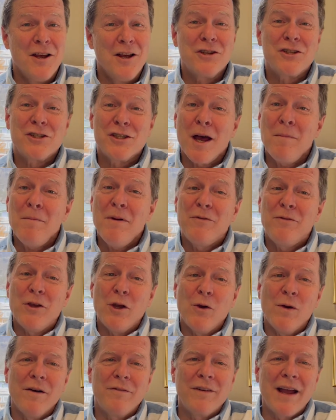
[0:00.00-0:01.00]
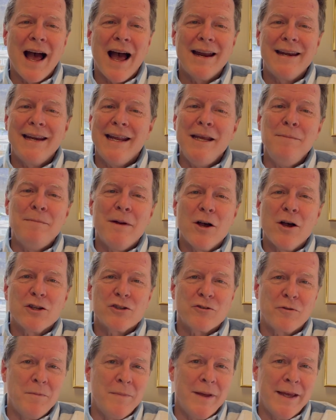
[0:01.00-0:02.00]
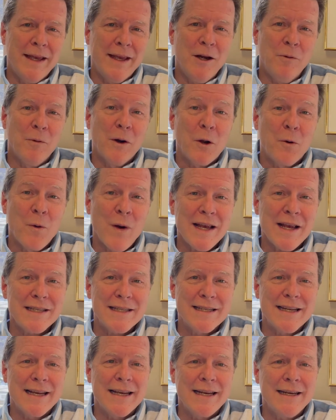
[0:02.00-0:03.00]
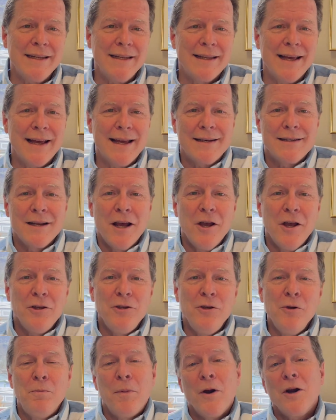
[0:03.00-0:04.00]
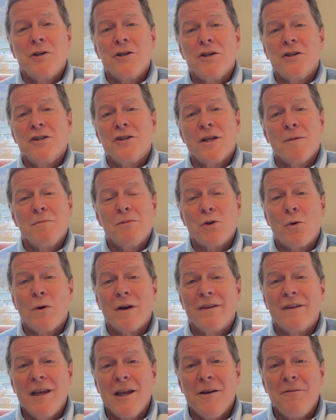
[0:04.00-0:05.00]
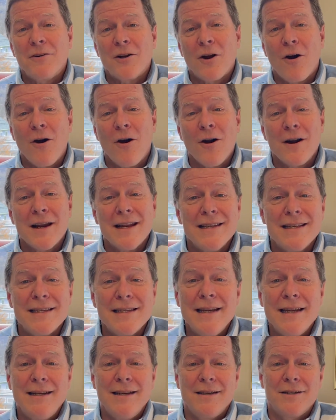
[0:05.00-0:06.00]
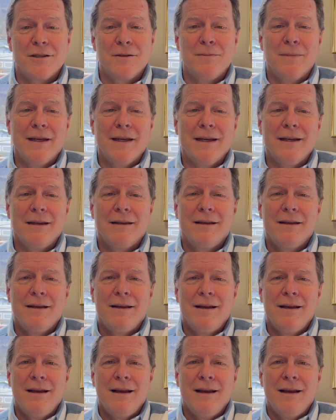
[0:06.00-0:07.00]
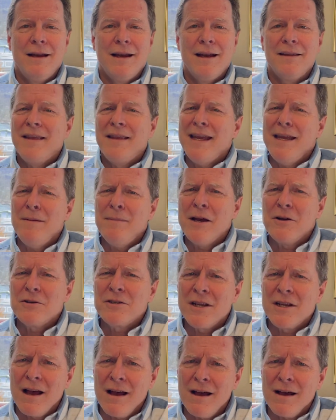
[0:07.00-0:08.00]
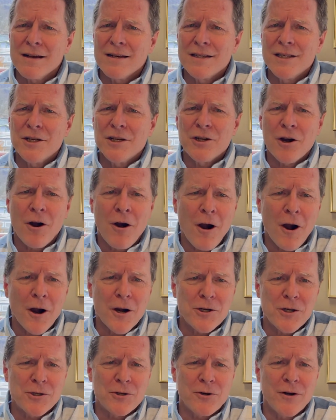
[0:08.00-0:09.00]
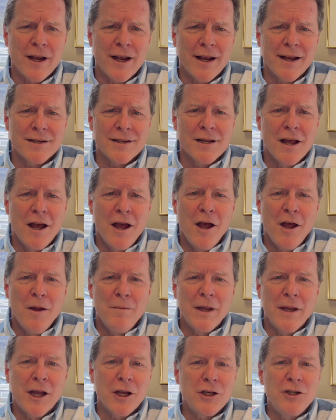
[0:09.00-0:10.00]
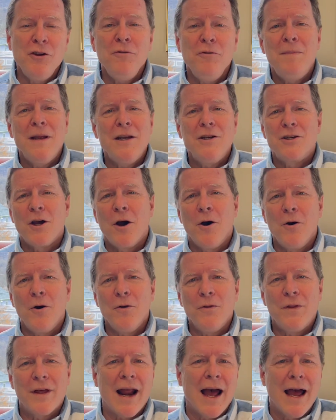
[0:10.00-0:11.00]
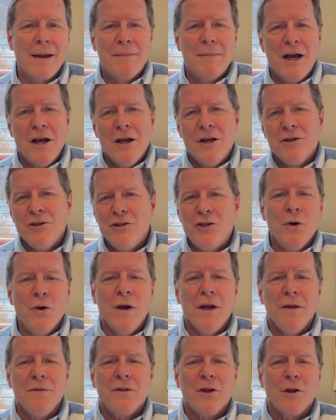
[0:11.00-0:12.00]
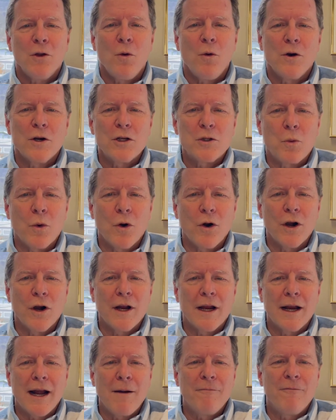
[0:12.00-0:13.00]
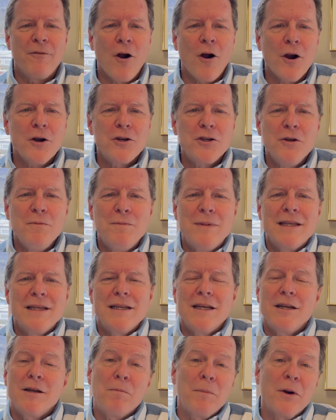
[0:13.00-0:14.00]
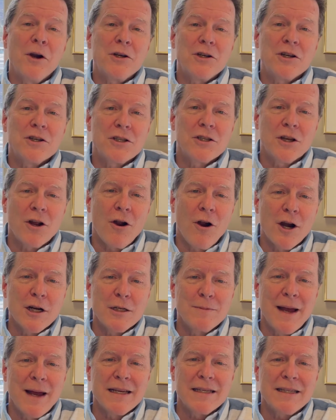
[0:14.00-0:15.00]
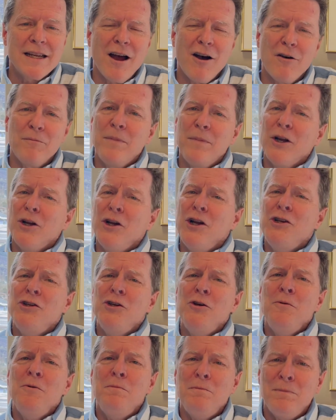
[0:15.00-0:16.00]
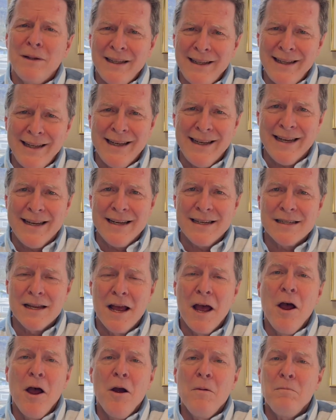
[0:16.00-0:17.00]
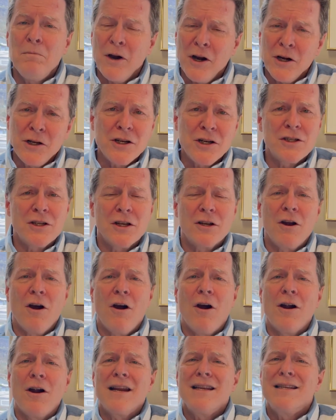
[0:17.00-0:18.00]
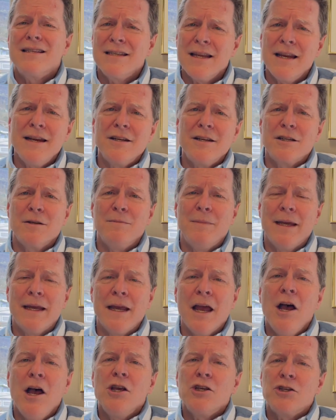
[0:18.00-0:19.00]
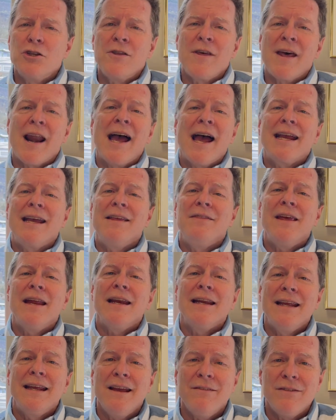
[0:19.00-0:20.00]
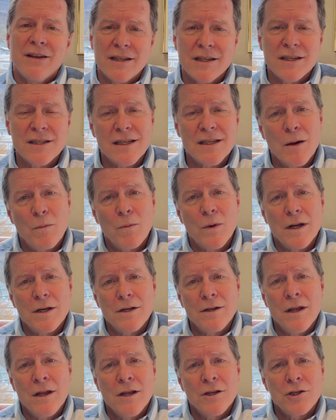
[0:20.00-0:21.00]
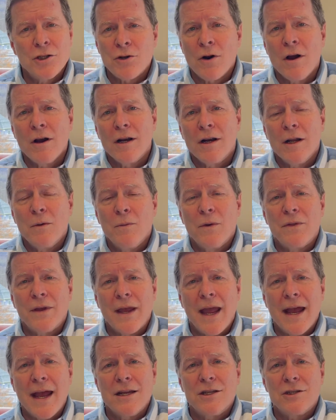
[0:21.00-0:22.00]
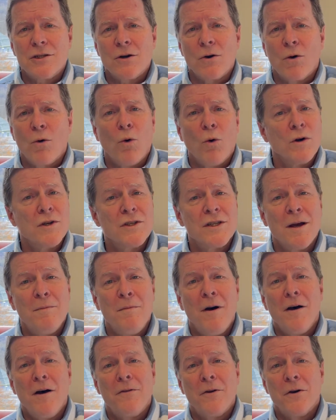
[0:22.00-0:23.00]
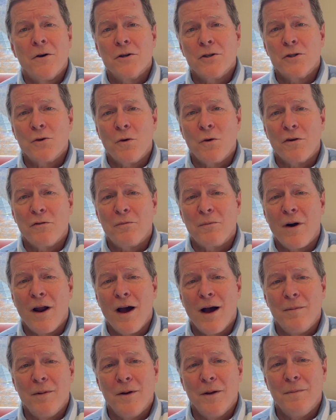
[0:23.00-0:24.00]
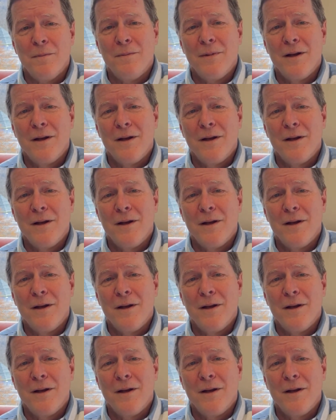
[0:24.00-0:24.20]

Some of you have gotten emails from me requesting that you purchase some sort of gift card and send it to me. And the email tugs at your heartstrings because you've been told that I'm doing the Lord's work and I'm far too busy to purchase the cards myself. But could you please purchase a card and send it to me so that I can then give it to someone struggling with cancer or some other sort of problem?